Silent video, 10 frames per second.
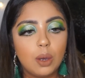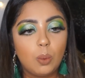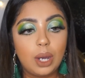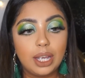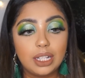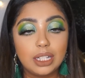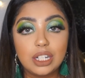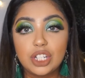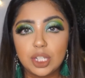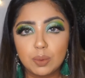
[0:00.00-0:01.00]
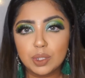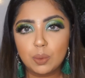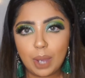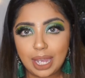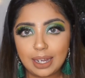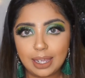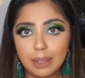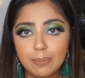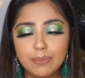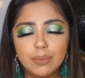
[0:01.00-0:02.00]
While she was
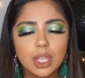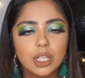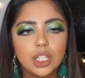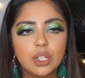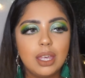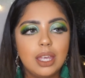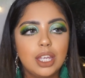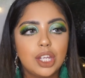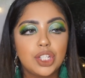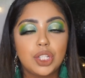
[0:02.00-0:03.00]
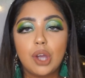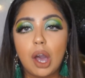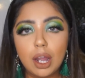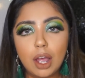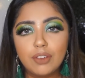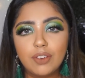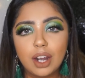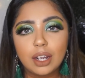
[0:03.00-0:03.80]
waiting, she got off her